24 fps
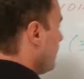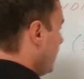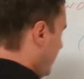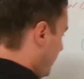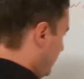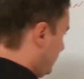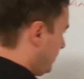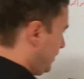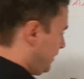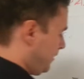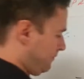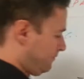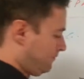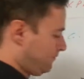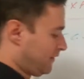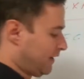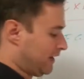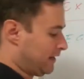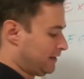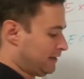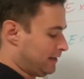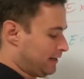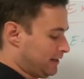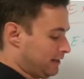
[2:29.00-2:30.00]
And then
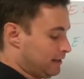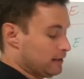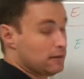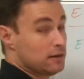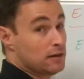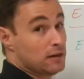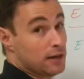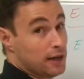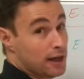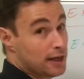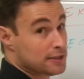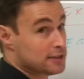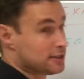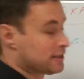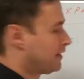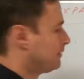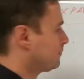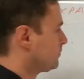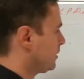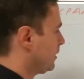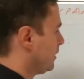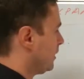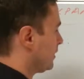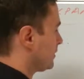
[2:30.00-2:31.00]
finally, last
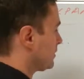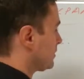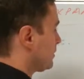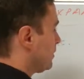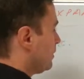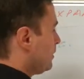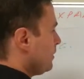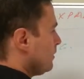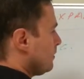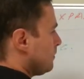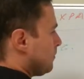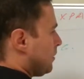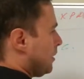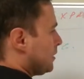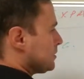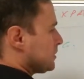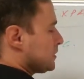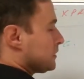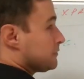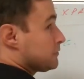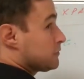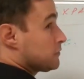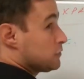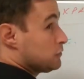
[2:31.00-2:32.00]
times last,
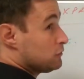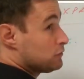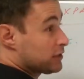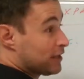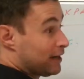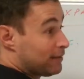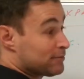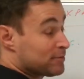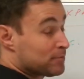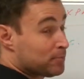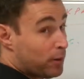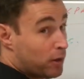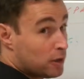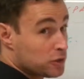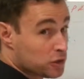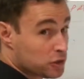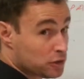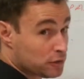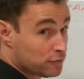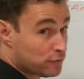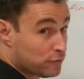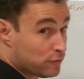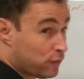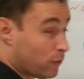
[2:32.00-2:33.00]
positive 2 times
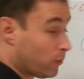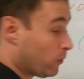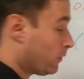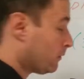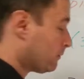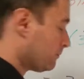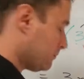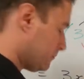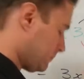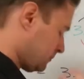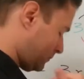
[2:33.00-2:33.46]
positive 4.